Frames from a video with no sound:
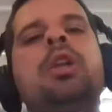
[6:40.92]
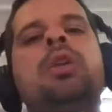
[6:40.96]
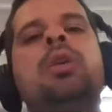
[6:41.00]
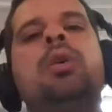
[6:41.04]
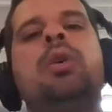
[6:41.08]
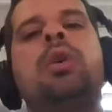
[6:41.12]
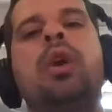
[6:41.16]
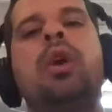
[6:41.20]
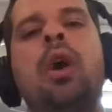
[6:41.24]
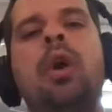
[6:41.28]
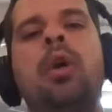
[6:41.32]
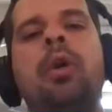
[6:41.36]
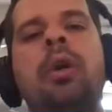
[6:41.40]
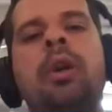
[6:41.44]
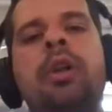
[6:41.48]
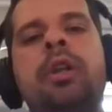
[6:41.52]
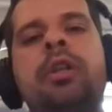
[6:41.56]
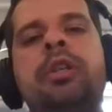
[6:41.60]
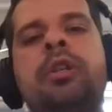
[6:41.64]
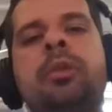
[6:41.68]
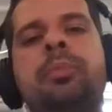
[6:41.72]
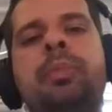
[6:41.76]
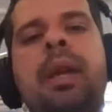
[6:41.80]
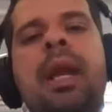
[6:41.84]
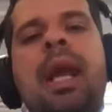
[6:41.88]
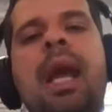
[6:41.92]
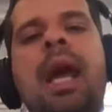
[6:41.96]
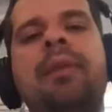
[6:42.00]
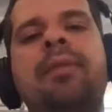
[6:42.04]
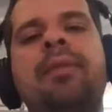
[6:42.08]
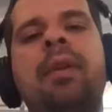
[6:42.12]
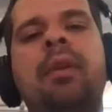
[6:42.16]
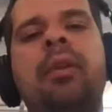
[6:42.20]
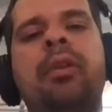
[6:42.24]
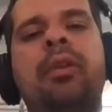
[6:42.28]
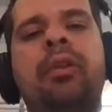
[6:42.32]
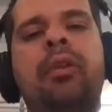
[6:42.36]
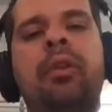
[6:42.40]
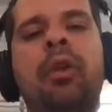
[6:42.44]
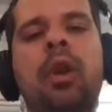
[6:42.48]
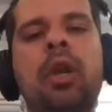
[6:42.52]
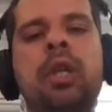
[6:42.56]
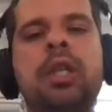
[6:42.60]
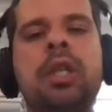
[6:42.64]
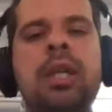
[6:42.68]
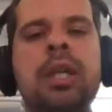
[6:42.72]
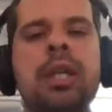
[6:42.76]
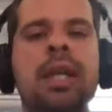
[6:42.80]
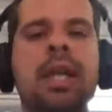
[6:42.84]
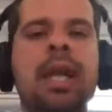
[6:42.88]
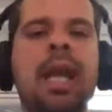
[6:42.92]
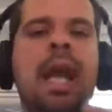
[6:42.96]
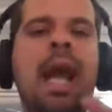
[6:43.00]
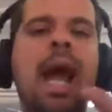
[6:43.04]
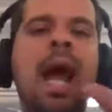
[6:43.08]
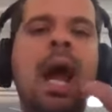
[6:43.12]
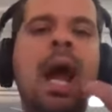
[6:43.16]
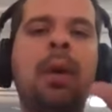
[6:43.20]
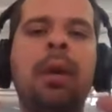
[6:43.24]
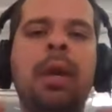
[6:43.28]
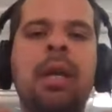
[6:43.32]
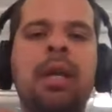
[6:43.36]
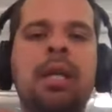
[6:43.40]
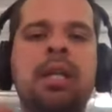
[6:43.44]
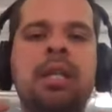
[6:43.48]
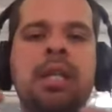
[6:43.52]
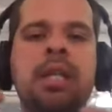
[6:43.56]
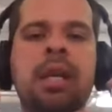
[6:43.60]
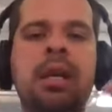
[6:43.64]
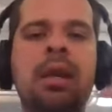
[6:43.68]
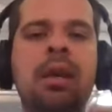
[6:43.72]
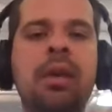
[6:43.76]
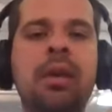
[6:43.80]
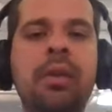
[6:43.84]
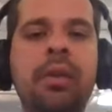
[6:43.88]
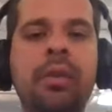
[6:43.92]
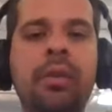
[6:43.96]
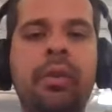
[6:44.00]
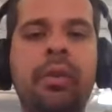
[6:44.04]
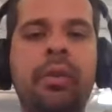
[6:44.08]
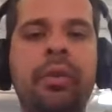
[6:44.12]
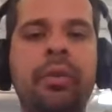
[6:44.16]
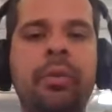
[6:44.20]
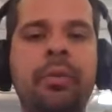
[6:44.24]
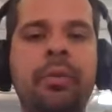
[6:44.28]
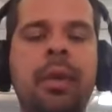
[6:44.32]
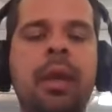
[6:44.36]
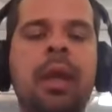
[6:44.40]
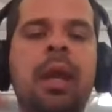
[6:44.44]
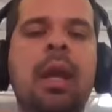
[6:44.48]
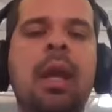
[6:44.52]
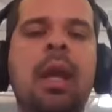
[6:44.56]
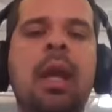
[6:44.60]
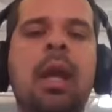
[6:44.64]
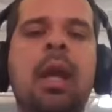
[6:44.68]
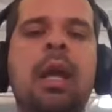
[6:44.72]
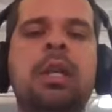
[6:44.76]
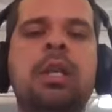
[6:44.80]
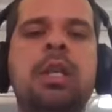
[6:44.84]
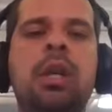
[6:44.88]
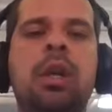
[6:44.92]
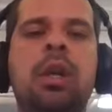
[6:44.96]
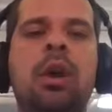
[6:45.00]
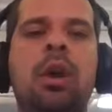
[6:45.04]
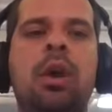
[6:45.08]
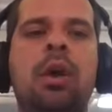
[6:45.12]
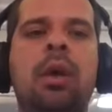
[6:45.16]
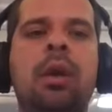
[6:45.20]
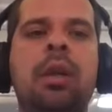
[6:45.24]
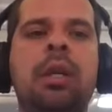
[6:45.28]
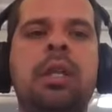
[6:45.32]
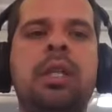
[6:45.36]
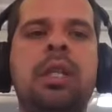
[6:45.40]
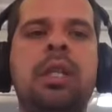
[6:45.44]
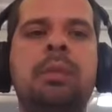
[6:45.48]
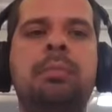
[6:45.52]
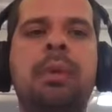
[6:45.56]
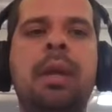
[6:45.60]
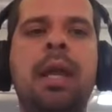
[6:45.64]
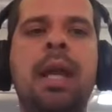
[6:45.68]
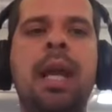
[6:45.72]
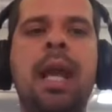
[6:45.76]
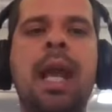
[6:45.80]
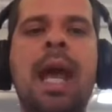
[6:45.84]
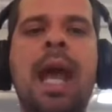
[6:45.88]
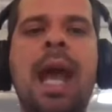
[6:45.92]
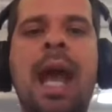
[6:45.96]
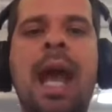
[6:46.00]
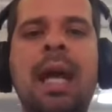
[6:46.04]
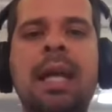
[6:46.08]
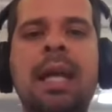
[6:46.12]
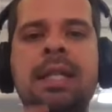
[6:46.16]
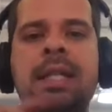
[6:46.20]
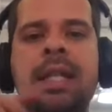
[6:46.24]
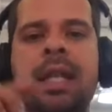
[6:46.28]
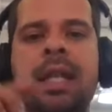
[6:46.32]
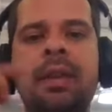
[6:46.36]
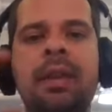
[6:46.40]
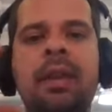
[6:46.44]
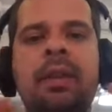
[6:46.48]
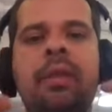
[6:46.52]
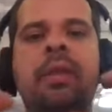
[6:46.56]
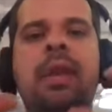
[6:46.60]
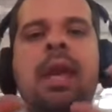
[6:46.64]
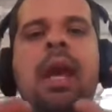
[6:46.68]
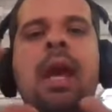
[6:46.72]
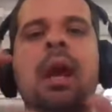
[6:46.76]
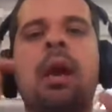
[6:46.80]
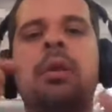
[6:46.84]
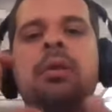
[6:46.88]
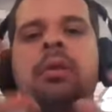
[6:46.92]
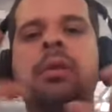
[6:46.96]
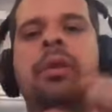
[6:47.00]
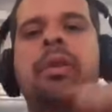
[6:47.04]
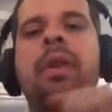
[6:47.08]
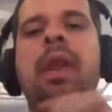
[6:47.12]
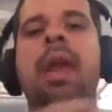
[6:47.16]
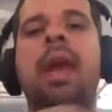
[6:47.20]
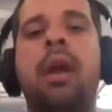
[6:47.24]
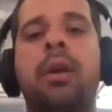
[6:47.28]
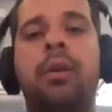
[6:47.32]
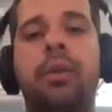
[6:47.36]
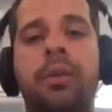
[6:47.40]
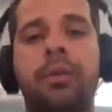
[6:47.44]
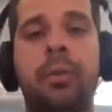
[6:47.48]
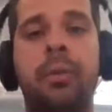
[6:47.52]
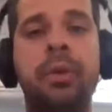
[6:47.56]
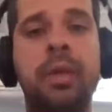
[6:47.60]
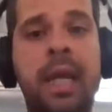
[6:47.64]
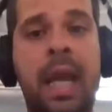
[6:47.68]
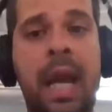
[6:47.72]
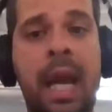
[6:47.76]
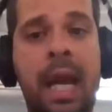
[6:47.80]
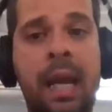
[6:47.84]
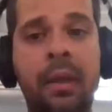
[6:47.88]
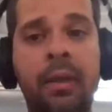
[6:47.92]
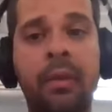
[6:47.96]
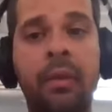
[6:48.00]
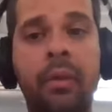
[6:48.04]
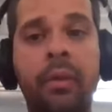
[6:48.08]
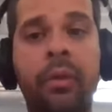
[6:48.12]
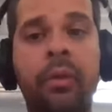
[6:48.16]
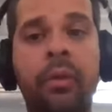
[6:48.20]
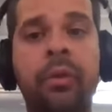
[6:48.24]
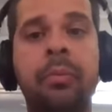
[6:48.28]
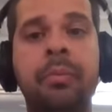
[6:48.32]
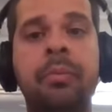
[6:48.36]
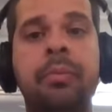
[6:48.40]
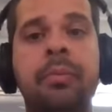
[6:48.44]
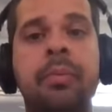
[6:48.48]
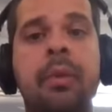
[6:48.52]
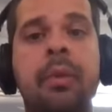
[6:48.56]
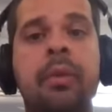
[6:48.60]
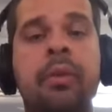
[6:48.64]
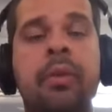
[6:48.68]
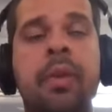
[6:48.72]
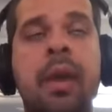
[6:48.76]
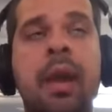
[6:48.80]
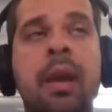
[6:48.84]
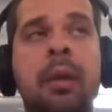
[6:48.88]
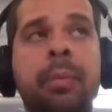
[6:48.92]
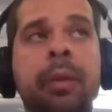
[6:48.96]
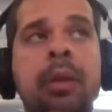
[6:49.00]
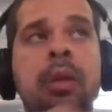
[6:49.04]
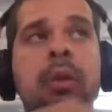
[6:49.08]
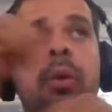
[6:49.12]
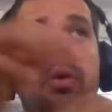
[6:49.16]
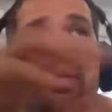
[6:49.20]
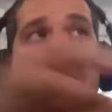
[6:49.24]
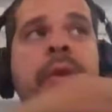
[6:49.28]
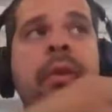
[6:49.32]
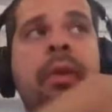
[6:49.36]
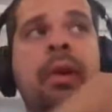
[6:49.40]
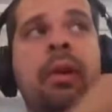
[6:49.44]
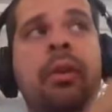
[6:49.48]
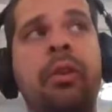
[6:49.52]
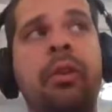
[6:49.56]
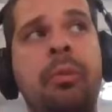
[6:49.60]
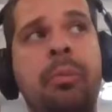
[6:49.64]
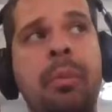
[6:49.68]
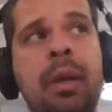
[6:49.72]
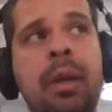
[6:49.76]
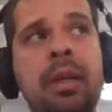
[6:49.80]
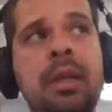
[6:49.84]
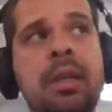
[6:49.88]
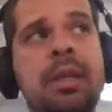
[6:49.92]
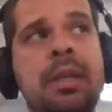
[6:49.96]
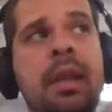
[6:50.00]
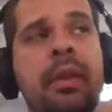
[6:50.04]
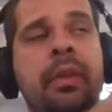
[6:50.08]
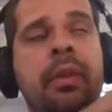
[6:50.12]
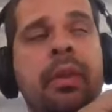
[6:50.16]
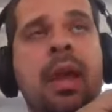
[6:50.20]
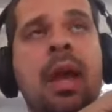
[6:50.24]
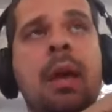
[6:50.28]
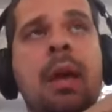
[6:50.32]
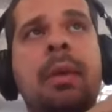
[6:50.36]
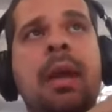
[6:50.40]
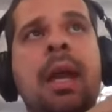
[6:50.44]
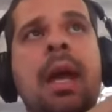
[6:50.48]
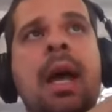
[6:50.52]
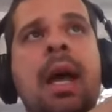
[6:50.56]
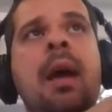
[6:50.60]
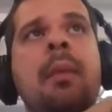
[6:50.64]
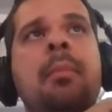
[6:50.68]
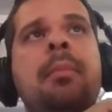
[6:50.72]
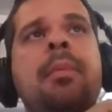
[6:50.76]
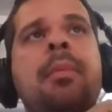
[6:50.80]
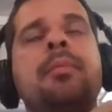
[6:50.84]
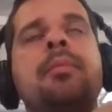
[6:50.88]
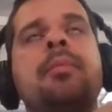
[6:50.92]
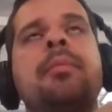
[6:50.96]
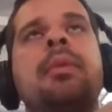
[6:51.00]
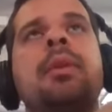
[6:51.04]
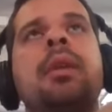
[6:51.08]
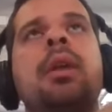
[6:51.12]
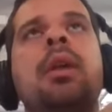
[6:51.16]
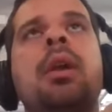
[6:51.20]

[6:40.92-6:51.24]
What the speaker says: You're going to be having certain characters and you're going to be acting these characters out through dance. So that'll be your assessment that's coming up.